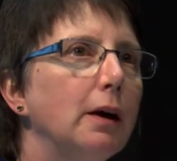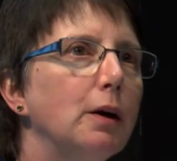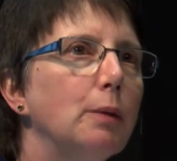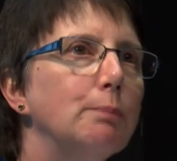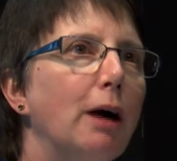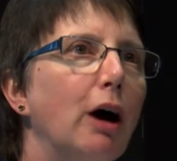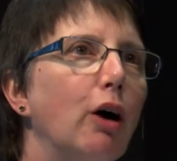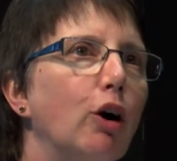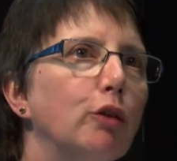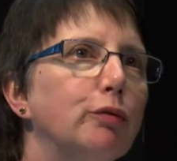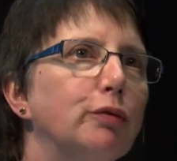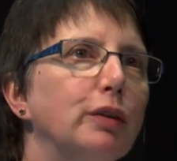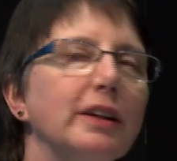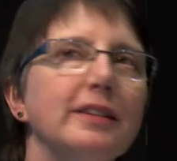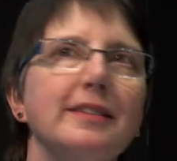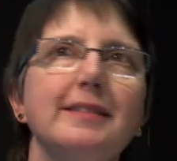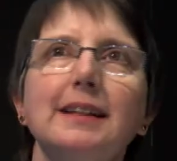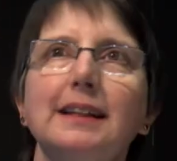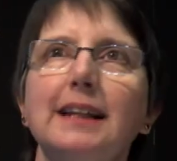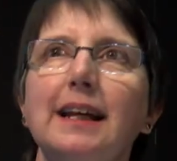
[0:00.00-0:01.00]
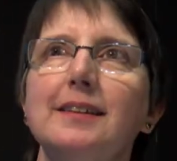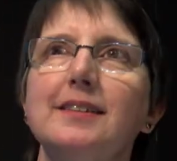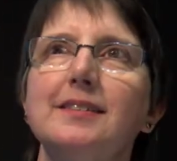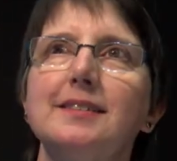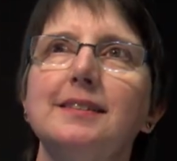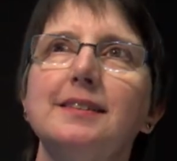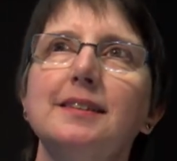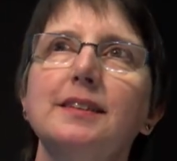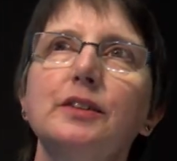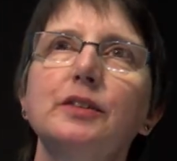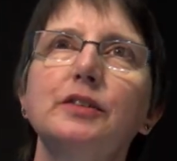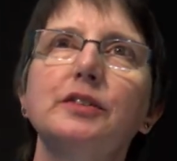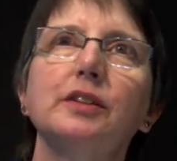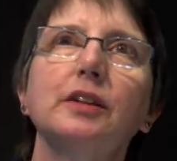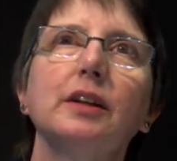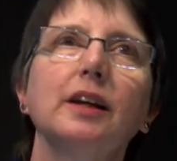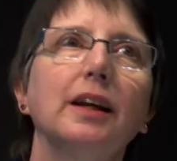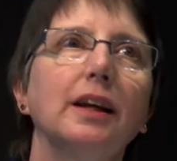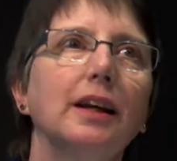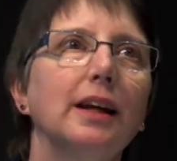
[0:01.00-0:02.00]
Powerful as the Lancet is,
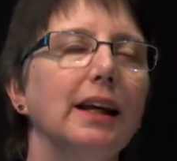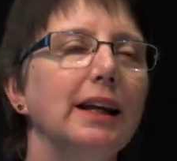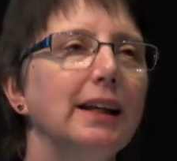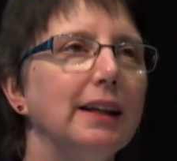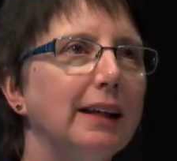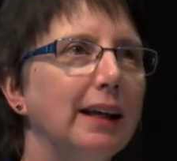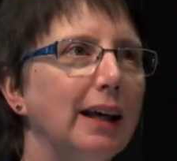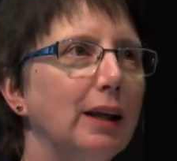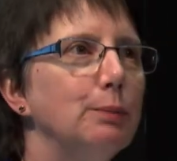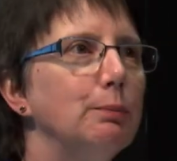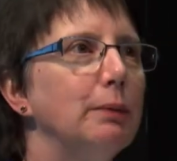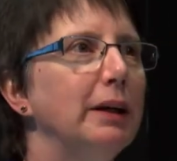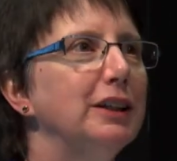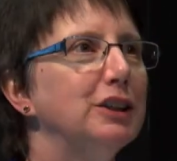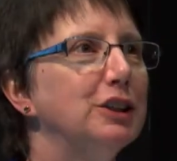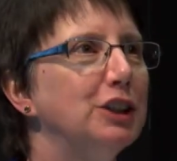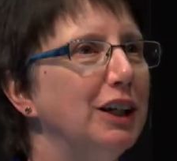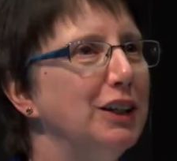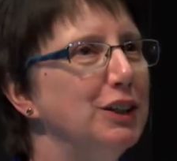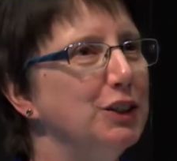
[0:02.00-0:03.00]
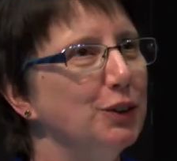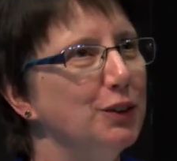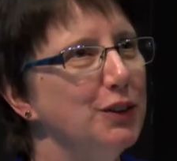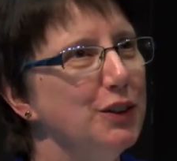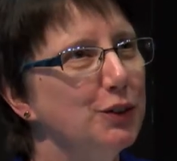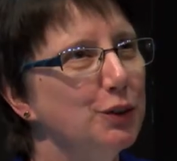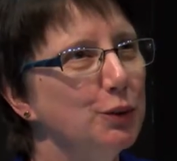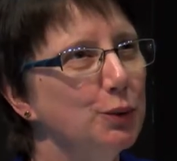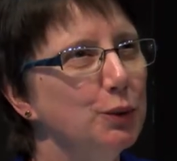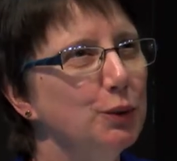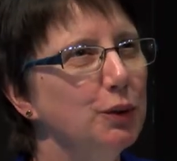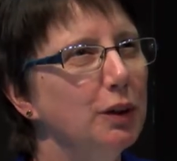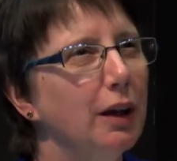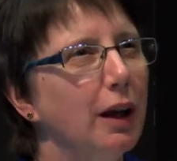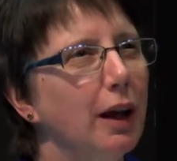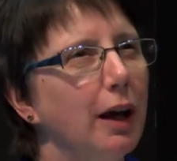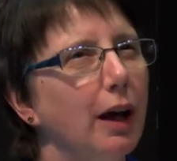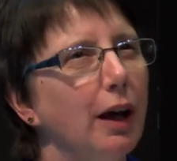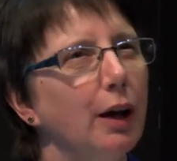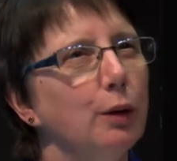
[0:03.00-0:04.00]
it can't make change on its own,
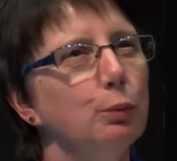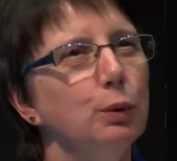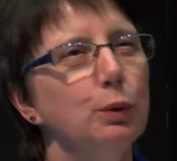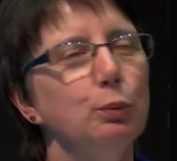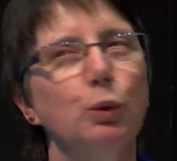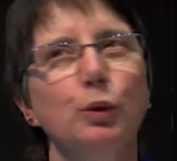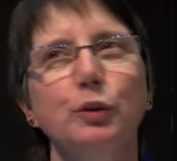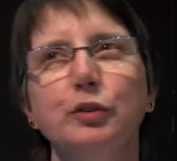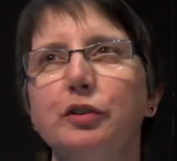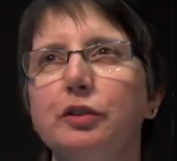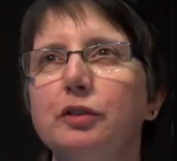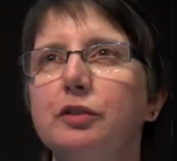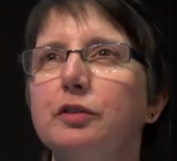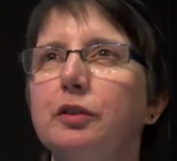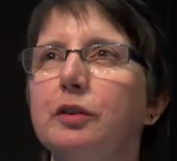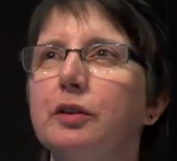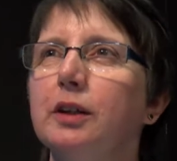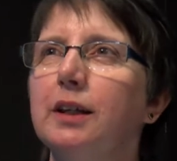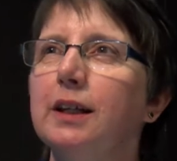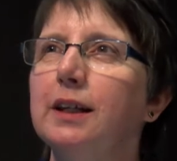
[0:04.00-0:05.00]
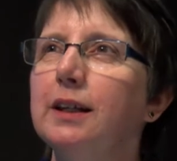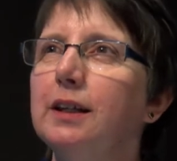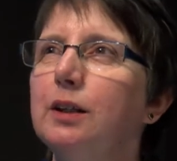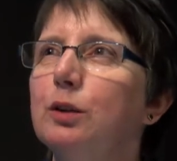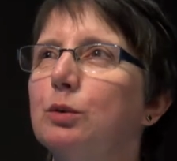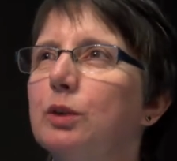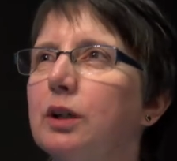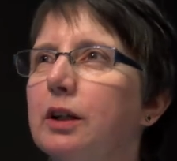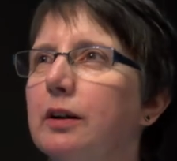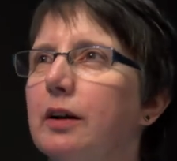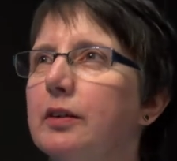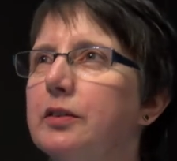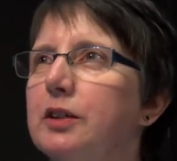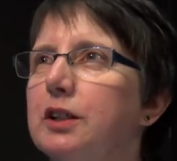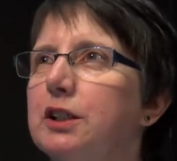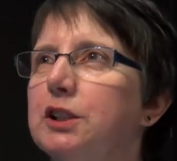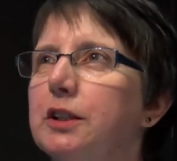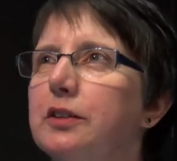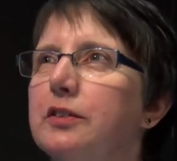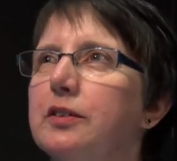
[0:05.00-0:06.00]
and we wanted the key
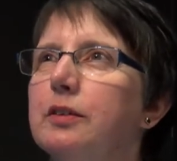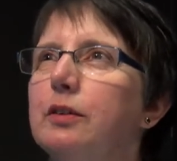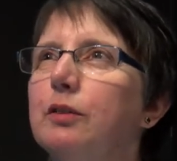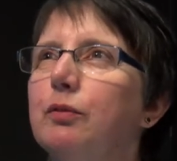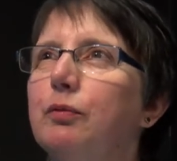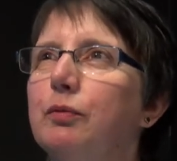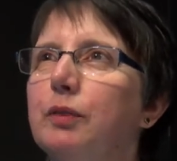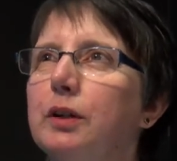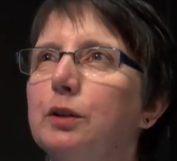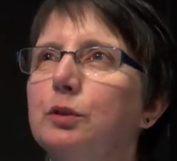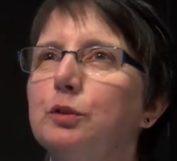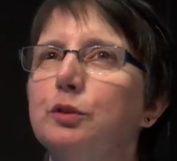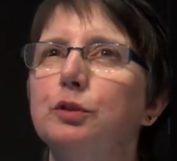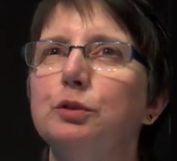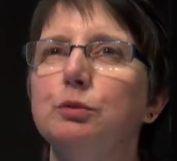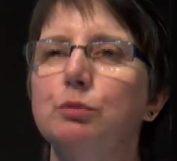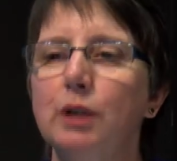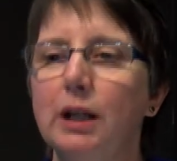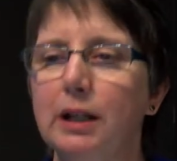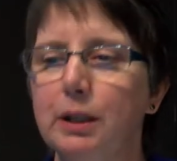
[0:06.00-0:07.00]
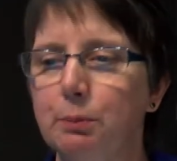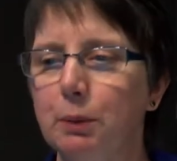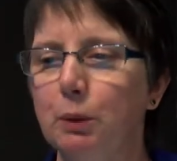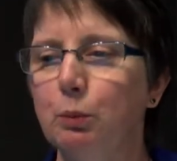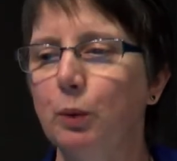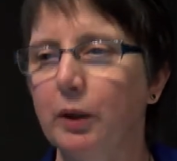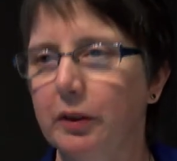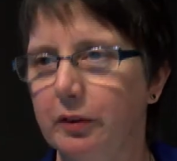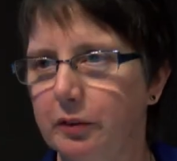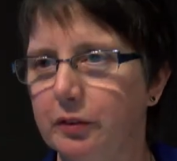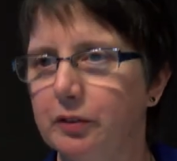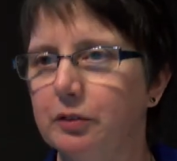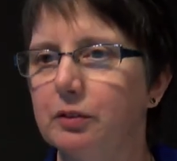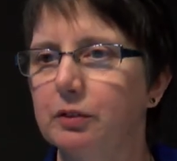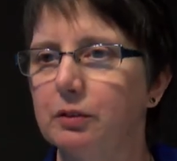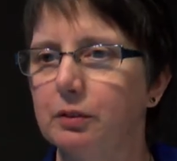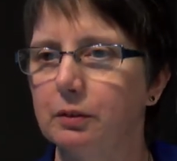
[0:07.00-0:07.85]
organisations in the field to really be with us.